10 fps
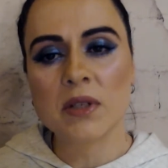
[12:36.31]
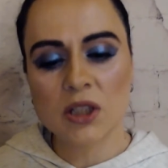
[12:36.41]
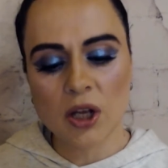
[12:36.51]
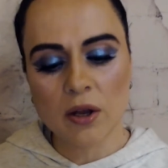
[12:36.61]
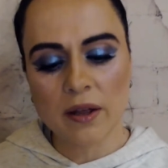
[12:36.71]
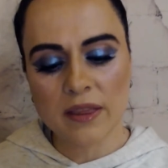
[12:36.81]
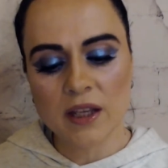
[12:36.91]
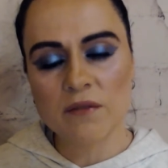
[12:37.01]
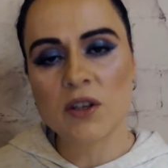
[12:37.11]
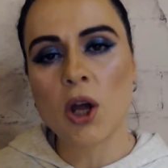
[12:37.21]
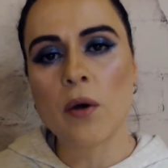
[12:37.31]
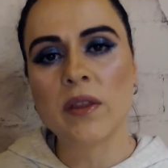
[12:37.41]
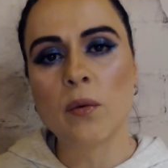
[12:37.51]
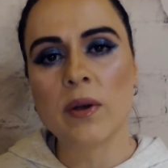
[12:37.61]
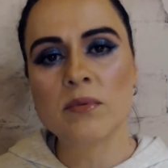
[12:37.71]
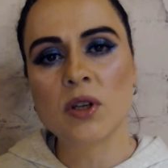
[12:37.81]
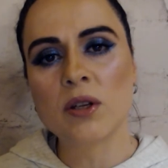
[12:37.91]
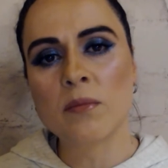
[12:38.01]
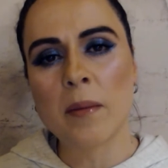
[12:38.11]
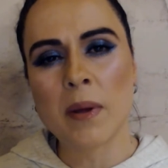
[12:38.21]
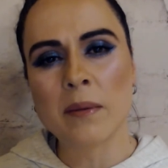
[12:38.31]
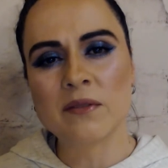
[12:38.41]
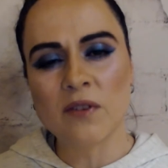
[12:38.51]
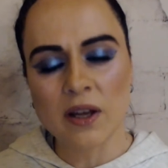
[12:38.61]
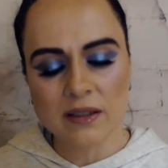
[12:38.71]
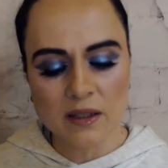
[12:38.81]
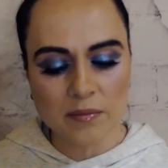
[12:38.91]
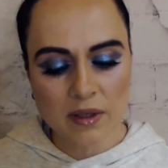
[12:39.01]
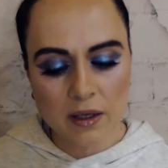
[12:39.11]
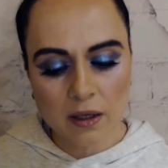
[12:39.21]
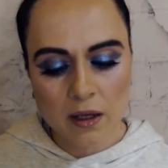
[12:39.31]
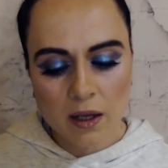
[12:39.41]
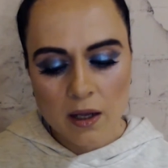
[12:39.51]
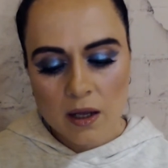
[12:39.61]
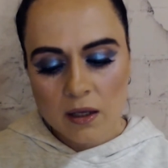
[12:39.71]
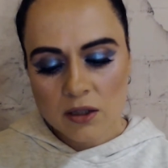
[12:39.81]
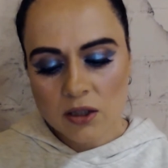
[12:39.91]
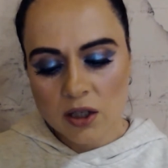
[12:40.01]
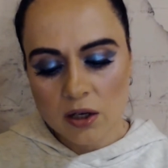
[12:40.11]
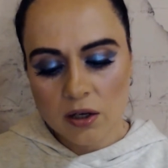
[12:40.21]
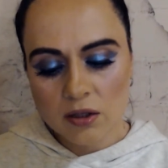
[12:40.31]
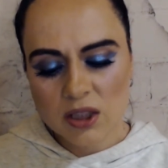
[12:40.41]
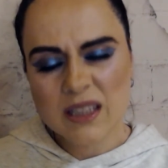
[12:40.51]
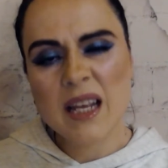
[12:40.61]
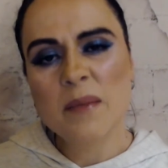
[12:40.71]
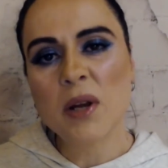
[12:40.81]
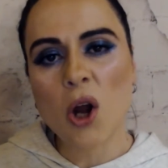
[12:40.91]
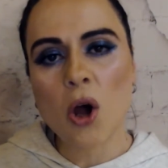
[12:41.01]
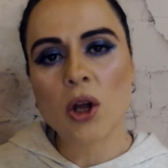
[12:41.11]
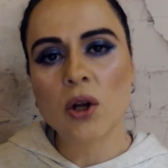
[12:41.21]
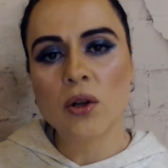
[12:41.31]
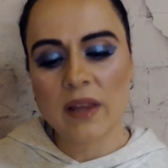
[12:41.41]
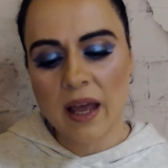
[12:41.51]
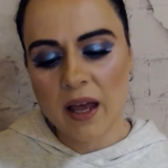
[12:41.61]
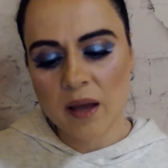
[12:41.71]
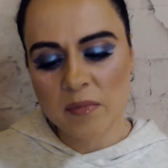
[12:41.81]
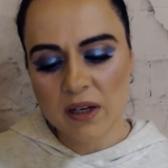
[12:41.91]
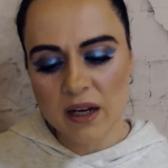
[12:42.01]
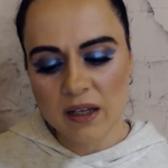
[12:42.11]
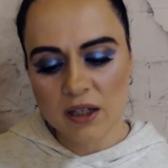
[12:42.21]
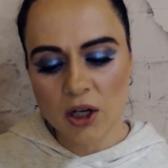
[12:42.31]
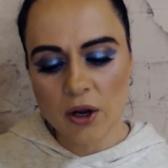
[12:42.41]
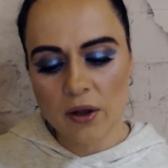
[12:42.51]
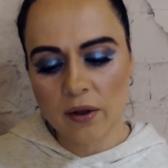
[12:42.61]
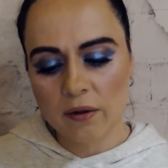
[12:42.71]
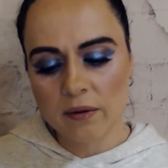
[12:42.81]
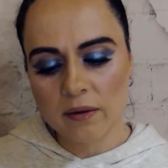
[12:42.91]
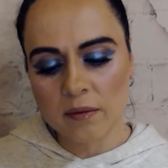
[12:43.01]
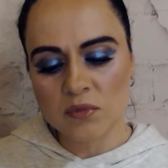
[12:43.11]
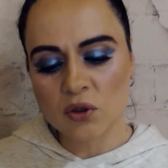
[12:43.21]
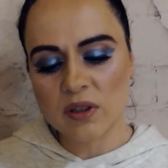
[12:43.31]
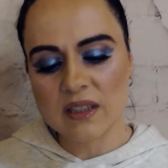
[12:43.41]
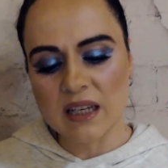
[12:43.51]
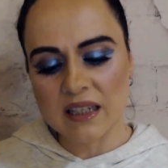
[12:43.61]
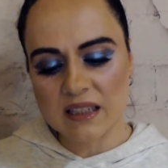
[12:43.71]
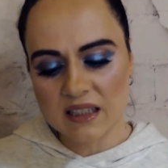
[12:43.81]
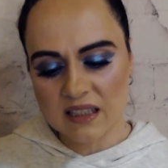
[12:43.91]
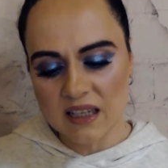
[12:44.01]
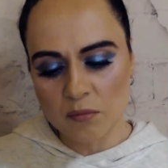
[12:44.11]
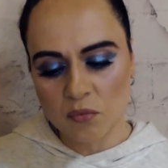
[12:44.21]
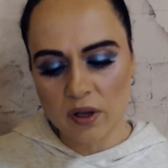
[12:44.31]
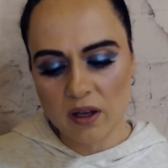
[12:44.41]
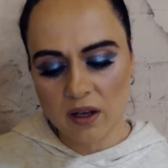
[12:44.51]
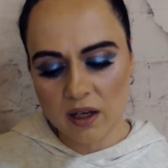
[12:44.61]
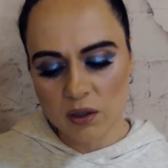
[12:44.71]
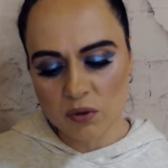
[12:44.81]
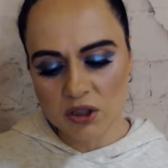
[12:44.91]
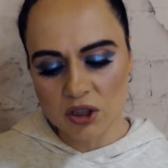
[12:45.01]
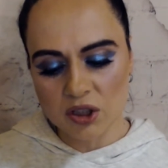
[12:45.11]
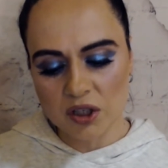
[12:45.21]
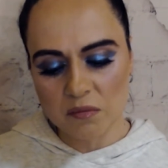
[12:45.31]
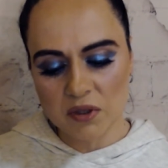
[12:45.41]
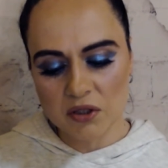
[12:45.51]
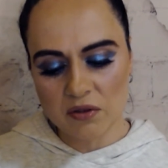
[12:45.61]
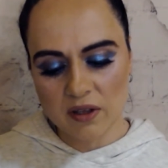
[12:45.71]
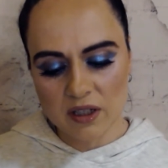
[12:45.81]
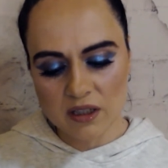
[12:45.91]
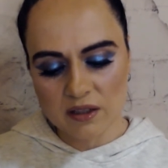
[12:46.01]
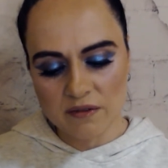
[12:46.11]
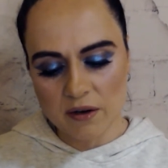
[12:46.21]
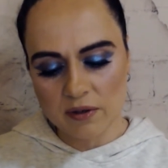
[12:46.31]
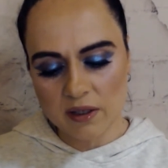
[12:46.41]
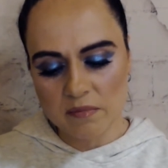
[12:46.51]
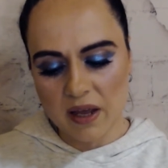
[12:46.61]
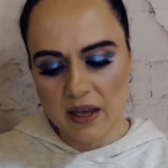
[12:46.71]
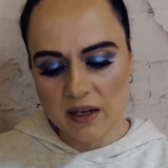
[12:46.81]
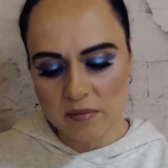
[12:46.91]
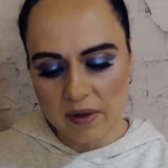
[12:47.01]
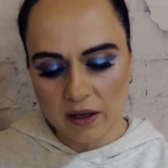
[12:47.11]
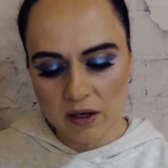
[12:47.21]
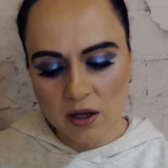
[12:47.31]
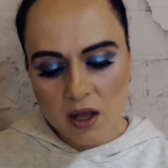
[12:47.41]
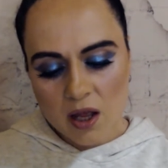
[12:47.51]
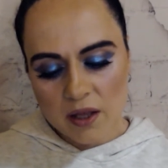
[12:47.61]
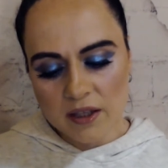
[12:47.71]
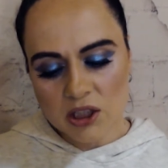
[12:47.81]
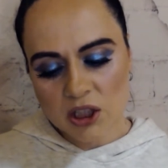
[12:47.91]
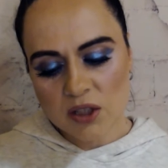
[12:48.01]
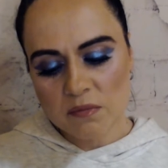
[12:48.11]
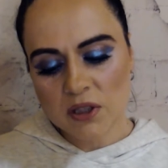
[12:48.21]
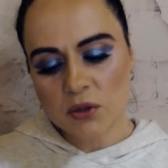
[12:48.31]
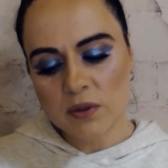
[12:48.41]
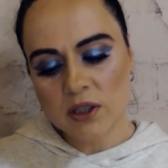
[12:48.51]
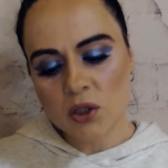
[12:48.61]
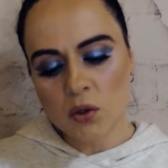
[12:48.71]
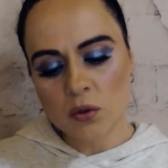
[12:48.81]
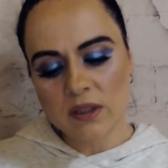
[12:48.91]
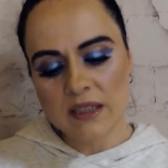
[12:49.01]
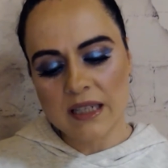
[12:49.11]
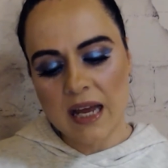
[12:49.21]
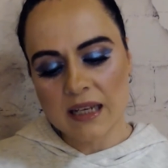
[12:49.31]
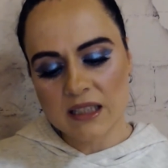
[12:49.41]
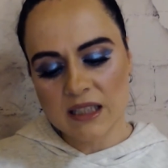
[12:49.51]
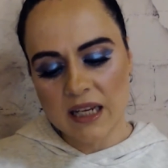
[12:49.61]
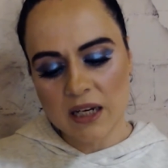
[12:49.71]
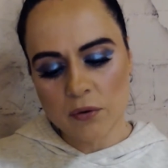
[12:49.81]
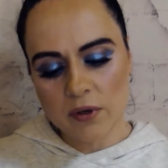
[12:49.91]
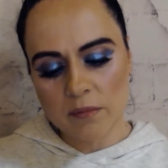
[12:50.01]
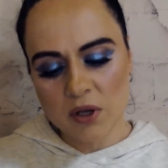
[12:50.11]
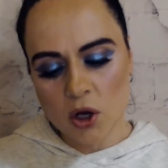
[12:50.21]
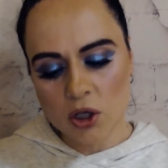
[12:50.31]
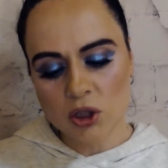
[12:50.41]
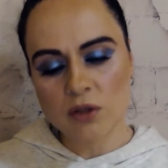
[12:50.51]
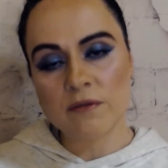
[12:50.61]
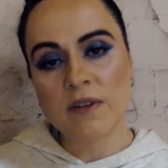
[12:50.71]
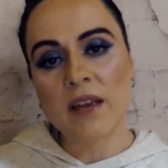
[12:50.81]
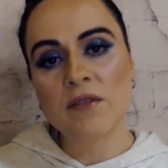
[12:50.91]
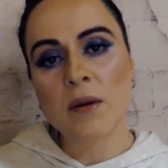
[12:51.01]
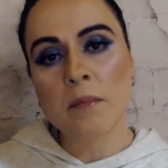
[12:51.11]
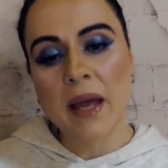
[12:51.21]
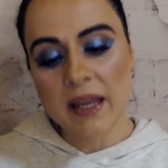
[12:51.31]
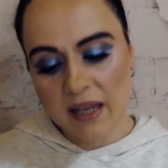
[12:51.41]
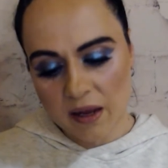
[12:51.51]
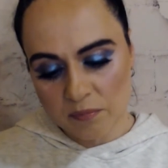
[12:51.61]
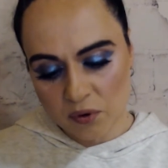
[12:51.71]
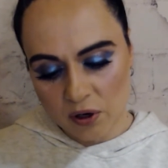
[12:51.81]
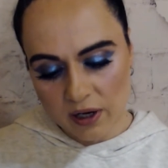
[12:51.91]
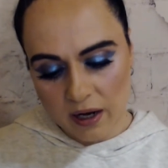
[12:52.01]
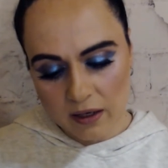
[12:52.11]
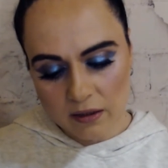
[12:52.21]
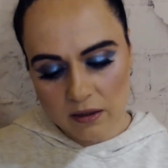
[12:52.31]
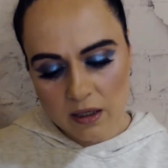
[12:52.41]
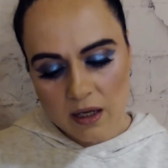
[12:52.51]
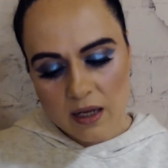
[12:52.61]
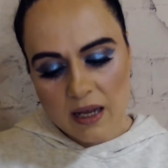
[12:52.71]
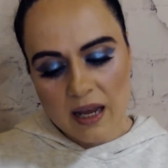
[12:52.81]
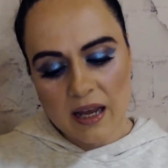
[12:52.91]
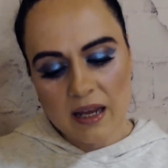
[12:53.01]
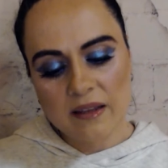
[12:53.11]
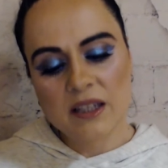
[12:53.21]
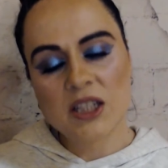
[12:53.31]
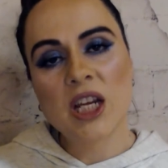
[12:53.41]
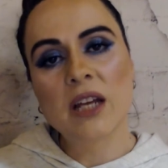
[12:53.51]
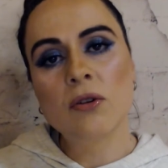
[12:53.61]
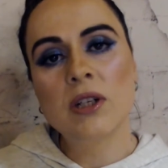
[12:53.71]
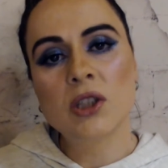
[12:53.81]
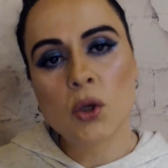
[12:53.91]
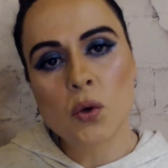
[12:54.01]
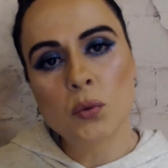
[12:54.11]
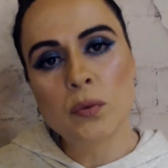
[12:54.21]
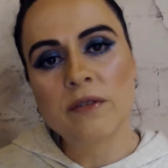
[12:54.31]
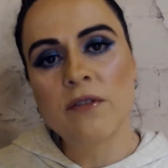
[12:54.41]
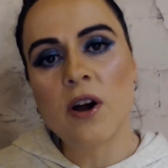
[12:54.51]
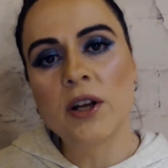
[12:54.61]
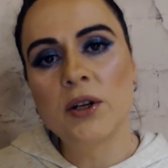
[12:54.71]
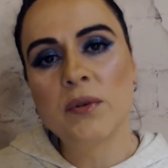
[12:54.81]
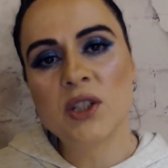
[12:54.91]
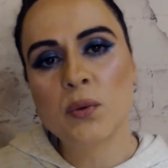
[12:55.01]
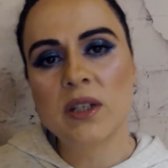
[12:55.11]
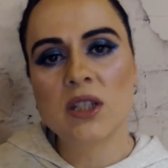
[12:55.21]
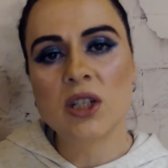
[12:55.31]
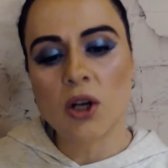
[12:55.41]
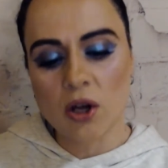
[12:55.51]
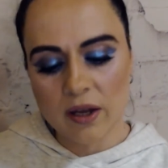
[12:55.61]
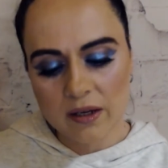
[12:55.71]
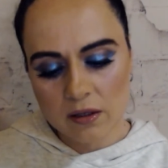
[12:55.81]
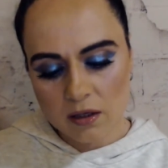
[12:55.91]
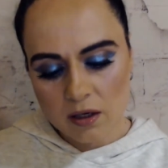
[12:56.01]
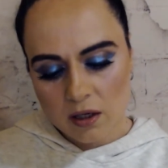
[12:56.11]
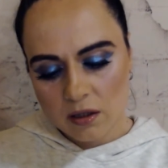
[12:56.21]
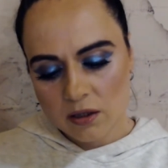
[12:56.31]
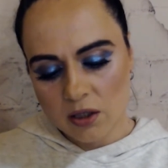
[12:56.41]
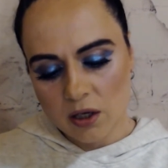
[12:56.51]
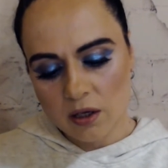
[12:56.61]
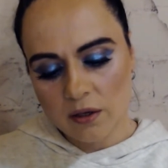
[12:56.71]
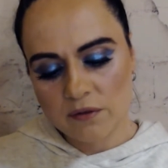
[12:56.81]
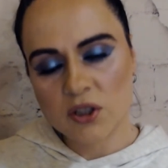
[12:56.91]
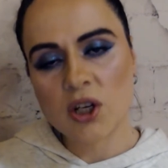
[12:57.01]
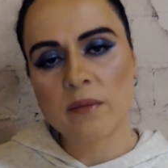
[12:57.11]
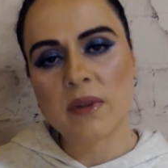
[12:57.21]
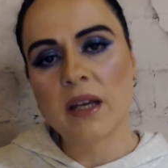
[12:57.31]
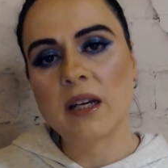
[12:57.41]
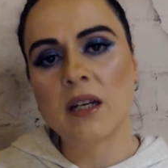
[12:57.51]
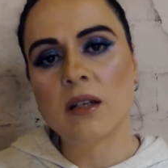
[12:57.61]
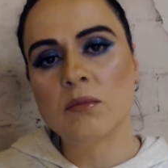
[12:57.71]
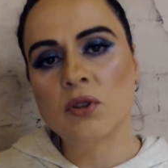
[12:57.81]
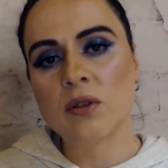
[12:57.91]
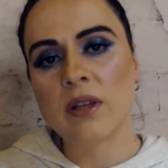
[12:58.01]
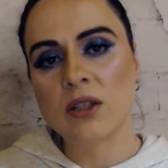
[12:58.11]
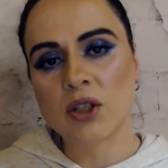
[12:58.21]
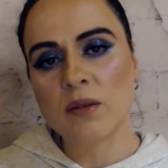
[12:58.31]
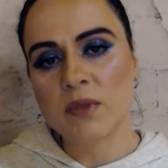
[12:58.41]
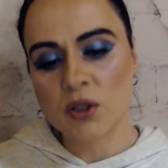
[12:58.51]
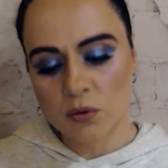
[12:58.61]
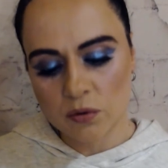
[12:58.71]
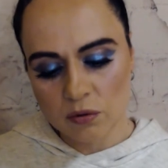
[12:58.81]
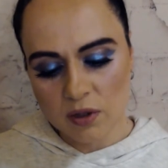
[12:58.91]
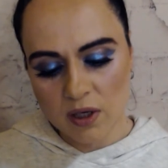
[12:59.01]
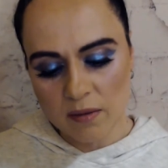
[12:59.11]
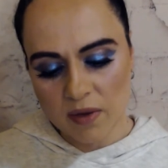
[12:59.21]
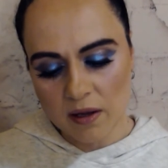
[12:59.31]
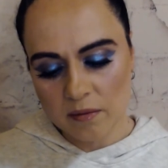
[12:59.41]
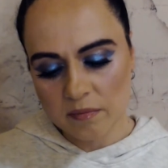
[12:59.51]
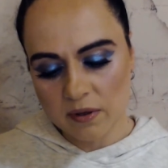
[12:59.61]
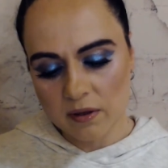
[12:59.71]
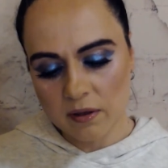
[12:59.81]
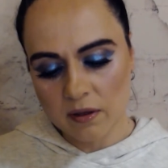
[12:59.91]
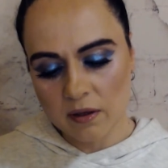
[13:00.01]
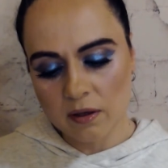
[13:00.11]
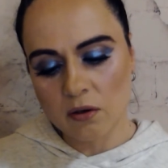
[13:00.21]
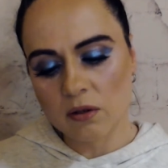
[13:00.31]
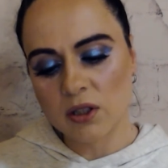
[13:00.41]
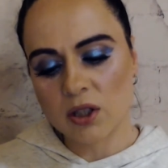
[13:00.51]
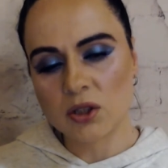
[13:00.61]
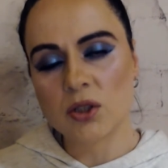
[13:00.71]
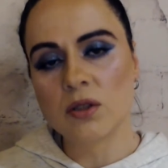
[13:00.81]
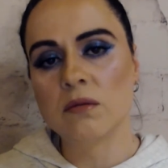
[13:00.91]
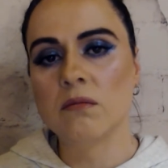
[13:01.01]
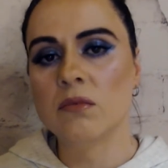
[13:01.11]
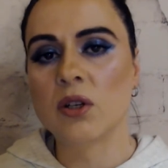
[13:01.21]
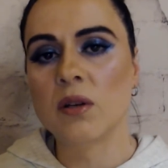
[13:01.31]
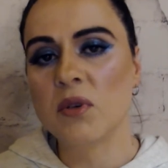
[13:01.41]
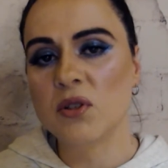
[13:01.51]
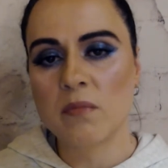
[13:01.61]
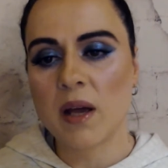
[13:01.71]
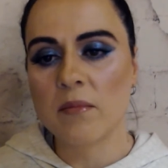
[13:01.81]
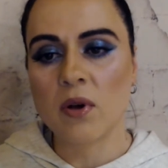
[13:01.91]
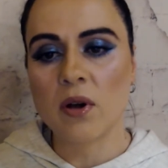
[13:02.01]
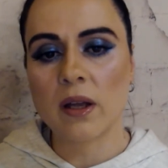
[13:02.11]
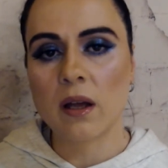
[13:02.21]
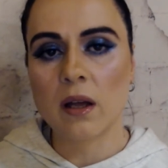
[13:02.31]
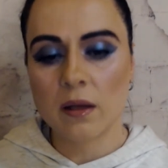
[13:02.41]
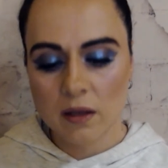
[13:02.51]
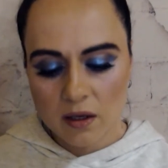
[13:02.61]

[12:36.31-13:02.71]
So I think if you go on their website, you might be able to find something. So just keep an eye on that. I mean, I don't know. I'm sure there's a list somewhere. I only watched the documentary, then I just felt really bad about it. The documentary is called The Dark Secret Behind Your Favorite Makeup Products. And the channel is called Refinery 29. So if you type that in, I'm sure that documentary will come up. Or you can do documentary about mica.